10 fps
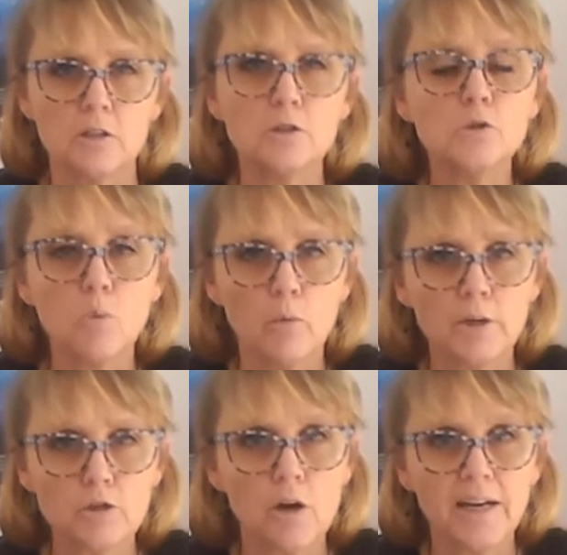This is what
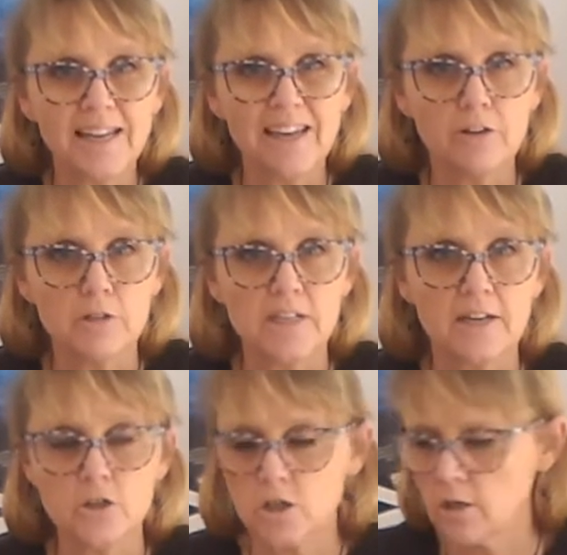we're trying to get your
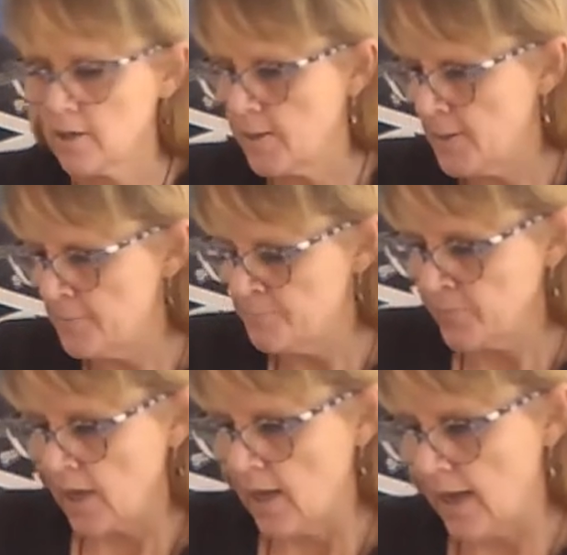attention.
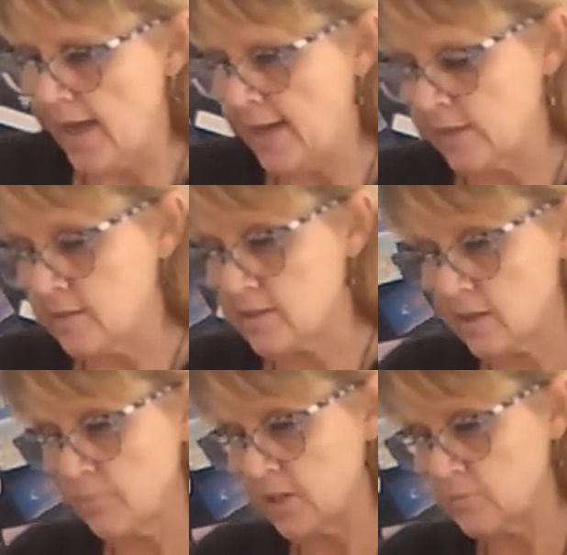And
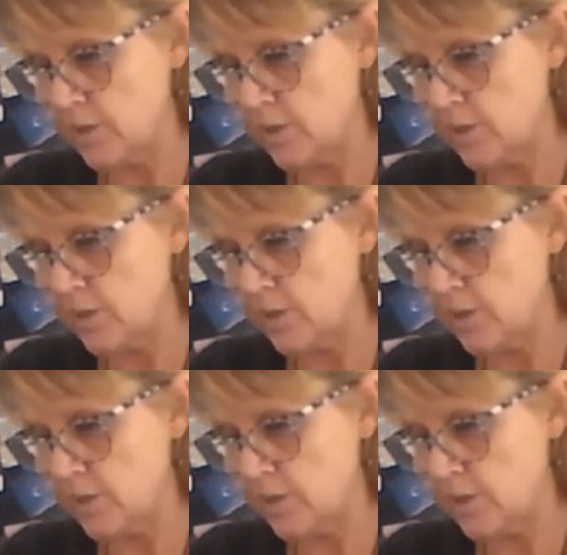something's